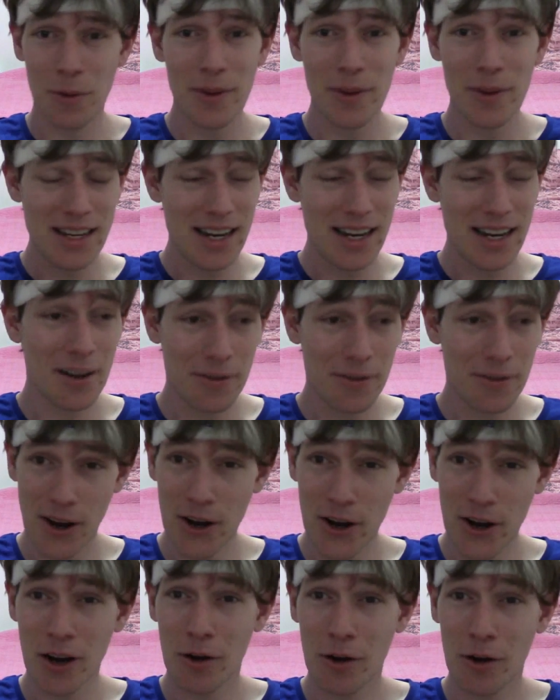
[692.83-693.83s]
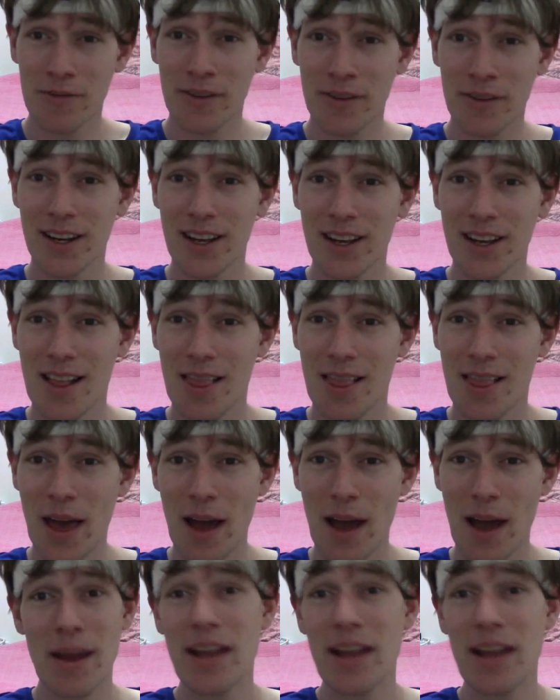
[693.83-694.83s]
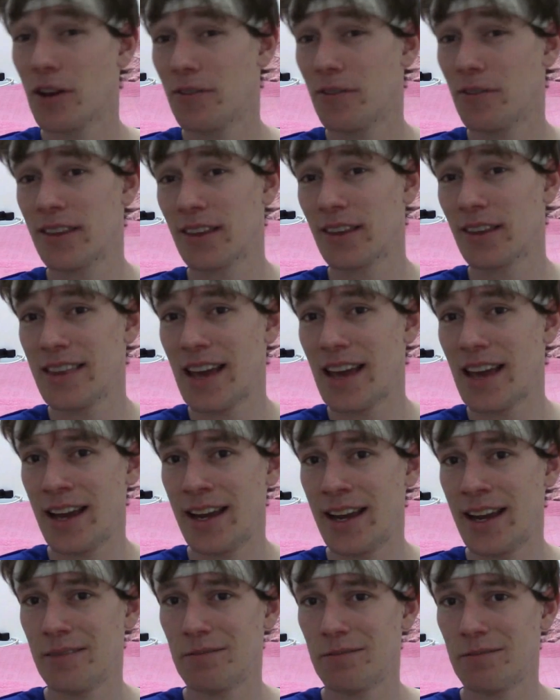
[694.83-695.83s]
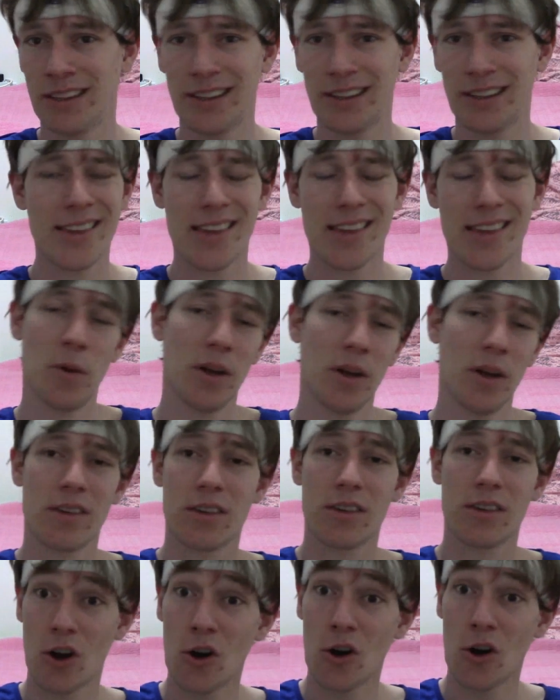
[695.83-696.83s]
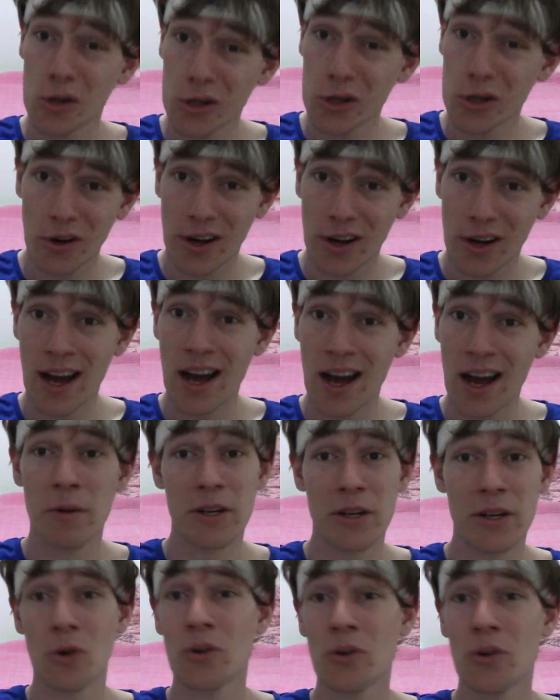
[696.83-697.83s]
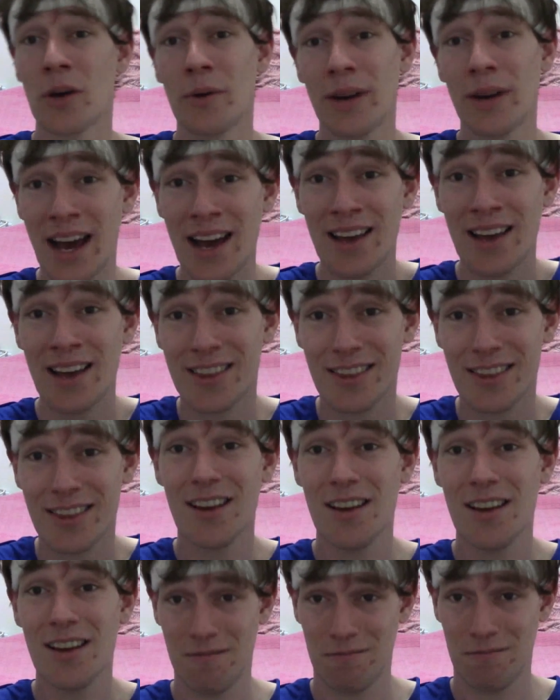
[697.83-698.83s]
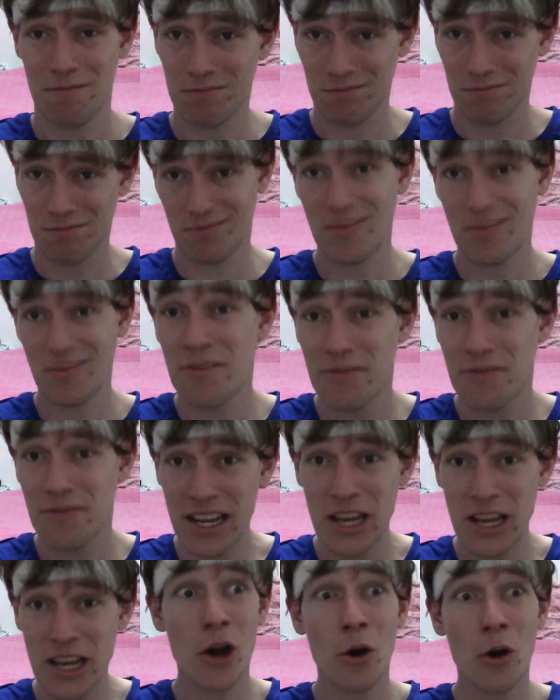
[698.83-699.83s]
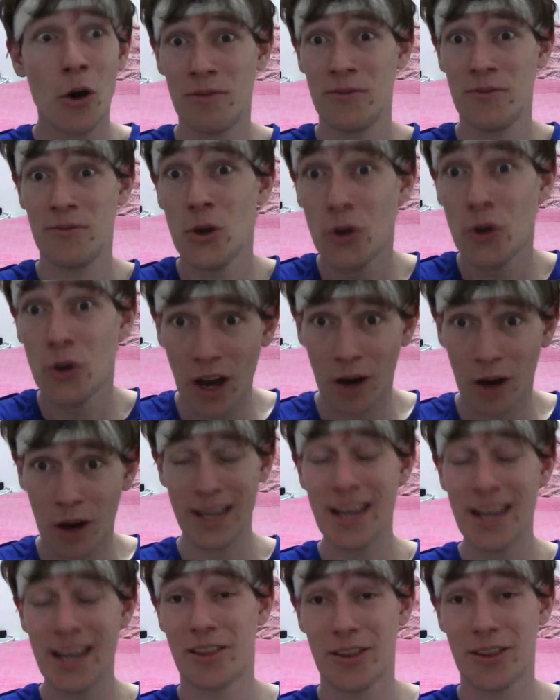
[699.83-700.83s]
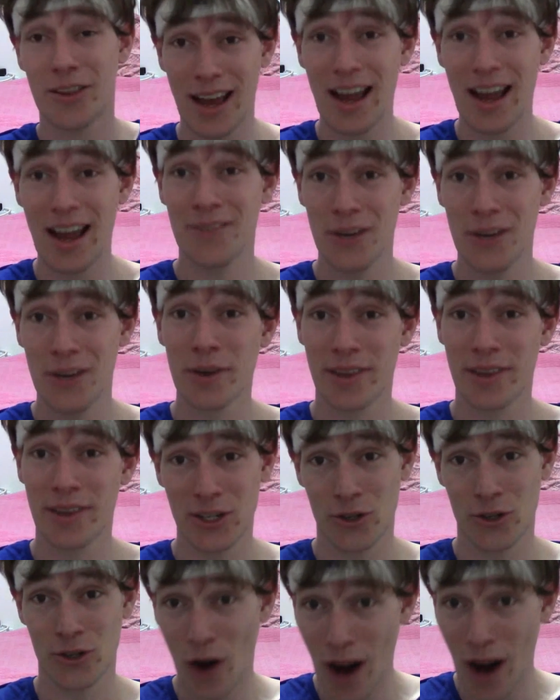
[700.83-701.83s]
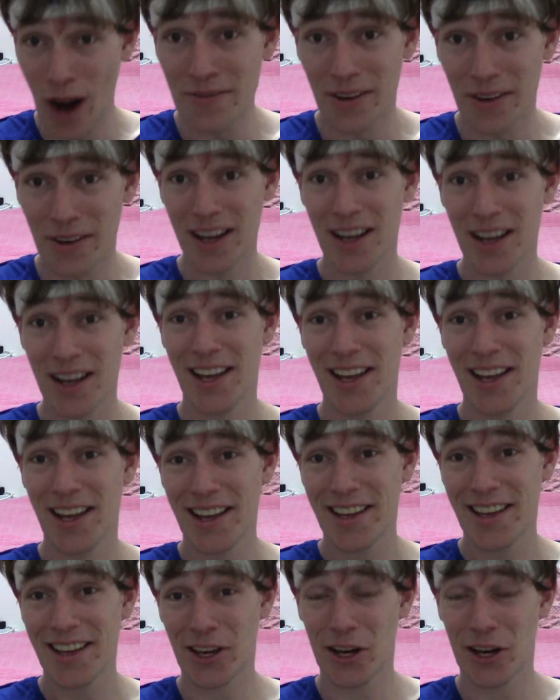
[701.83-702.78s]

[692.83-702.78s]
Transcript: Now, when they take a photo of it, that means obviously unless someone stole your car, which also it has a video of you going in, so they have you as the driver.